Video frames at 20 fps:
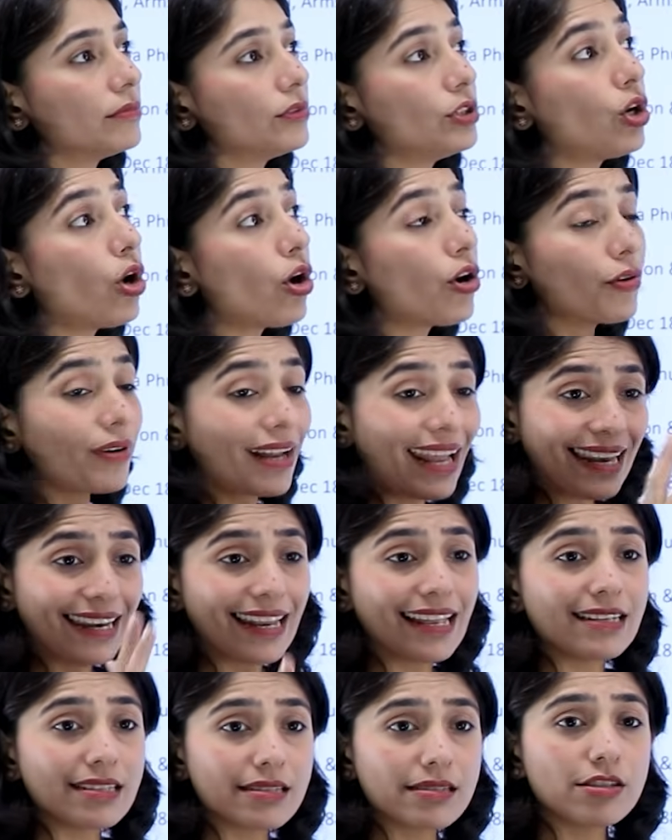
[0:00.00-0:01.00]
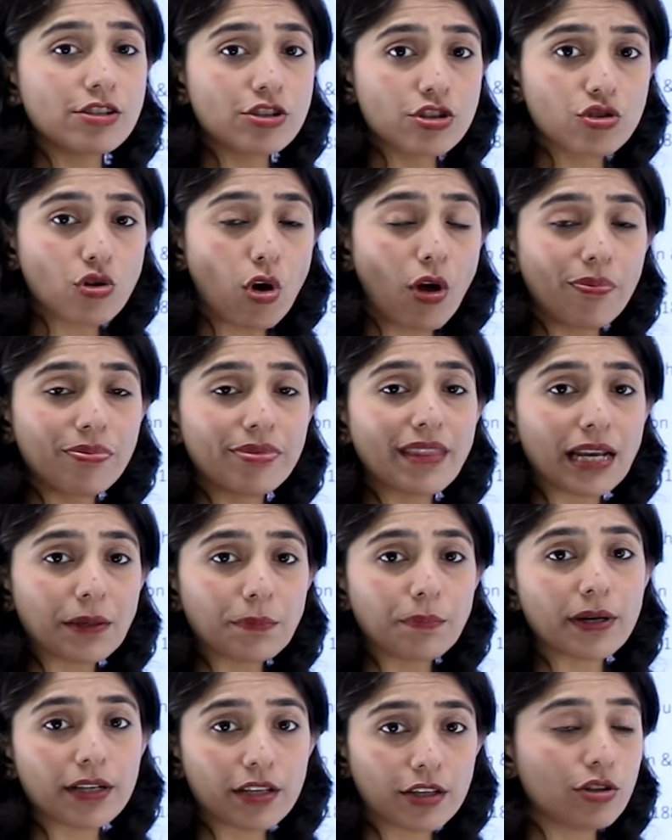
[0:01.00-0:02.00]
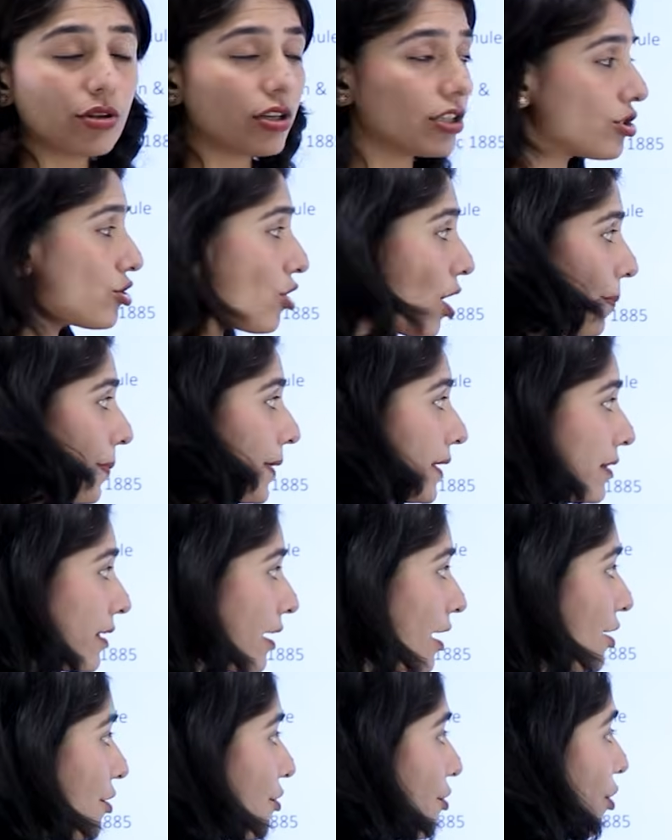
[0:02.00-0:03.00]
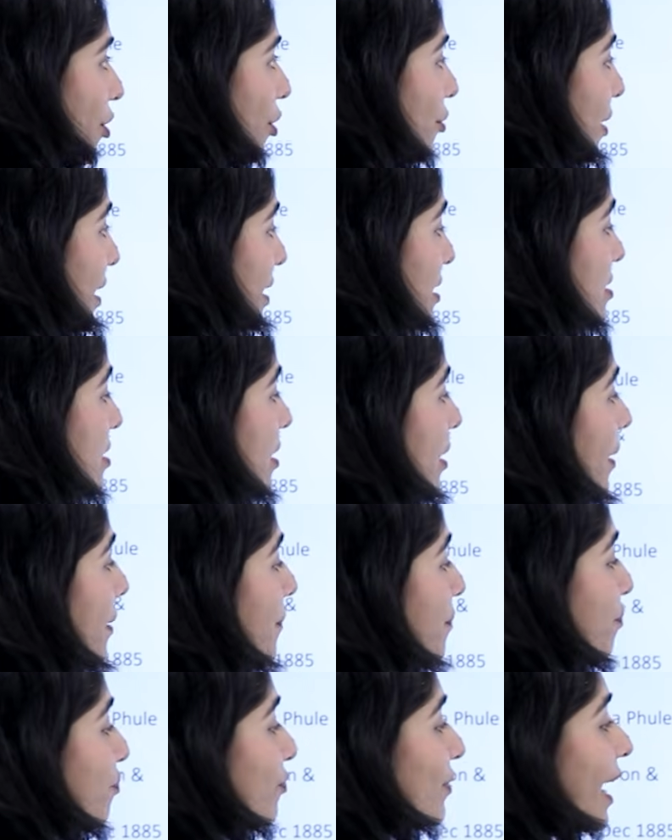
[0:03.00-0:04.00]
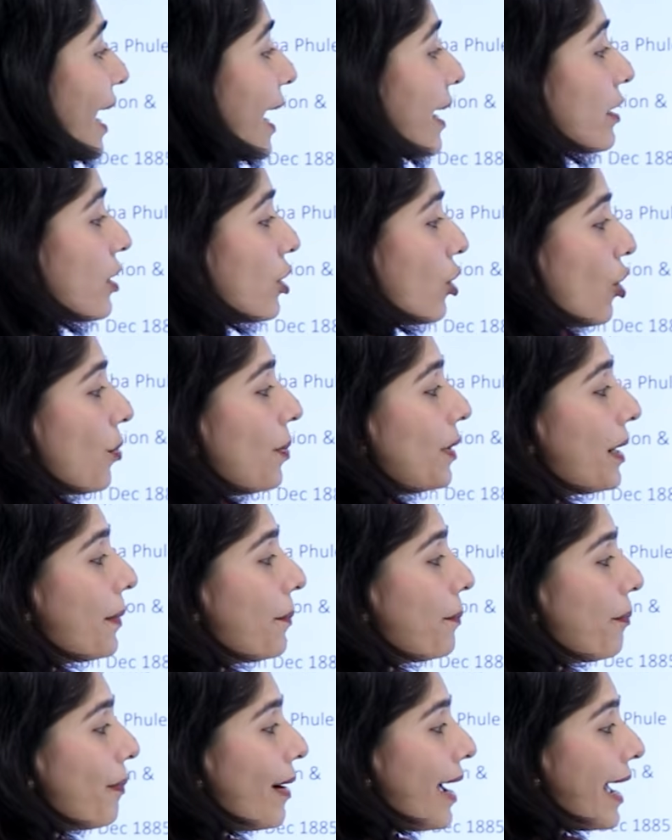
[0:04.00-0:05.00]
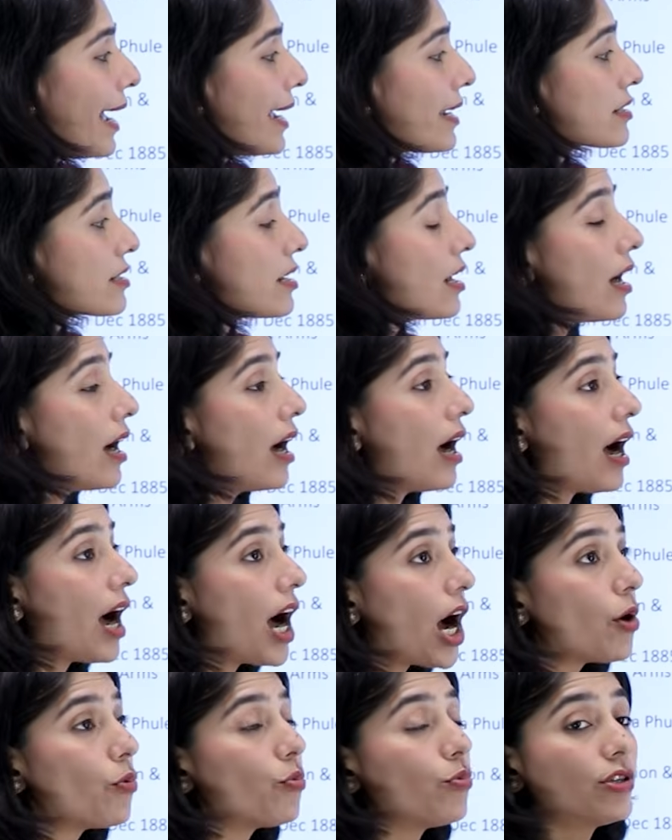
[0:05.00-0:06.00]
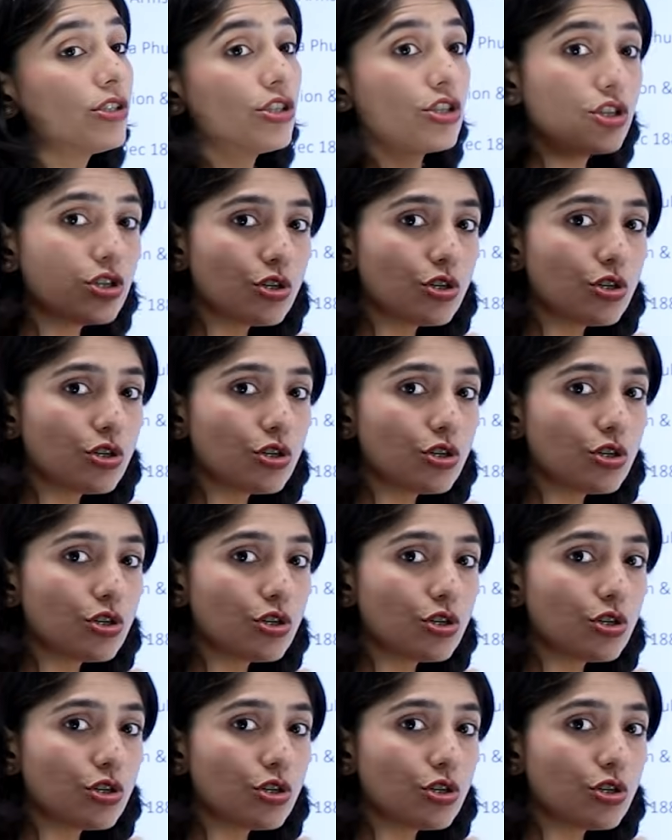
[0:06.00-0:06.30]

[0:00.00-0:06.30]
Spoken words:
your analysis on that particular topic there. All right. And global impact, how would